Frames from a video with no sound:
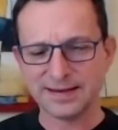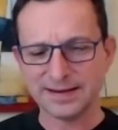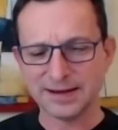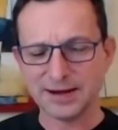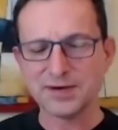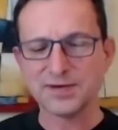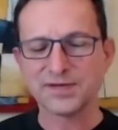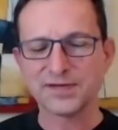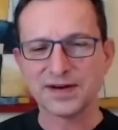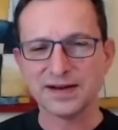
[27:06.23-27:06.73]

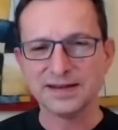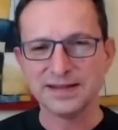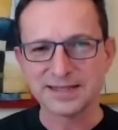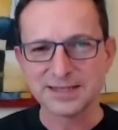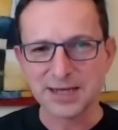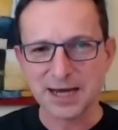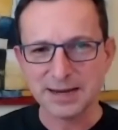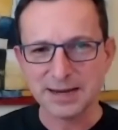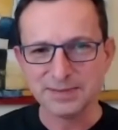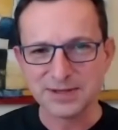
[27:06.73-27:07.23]
can't find the
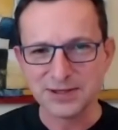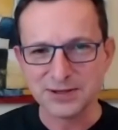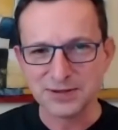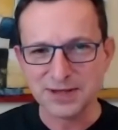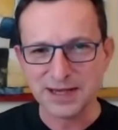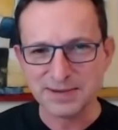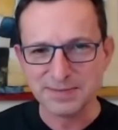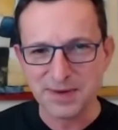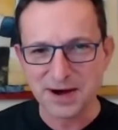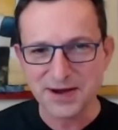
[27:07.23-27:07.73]
time to do
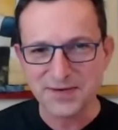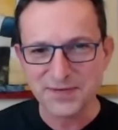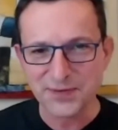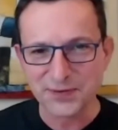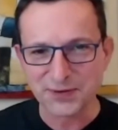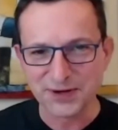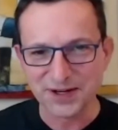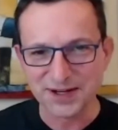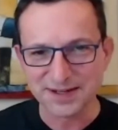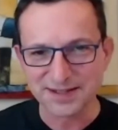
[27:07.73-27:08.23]
their
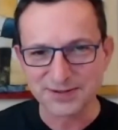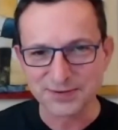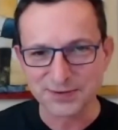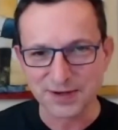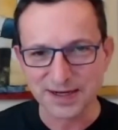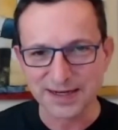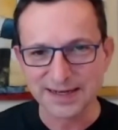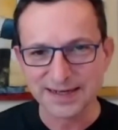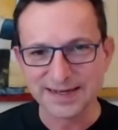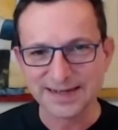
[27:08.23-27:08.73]
mindfulness,
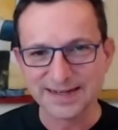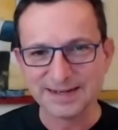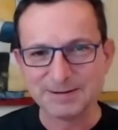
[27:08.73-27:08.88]
right?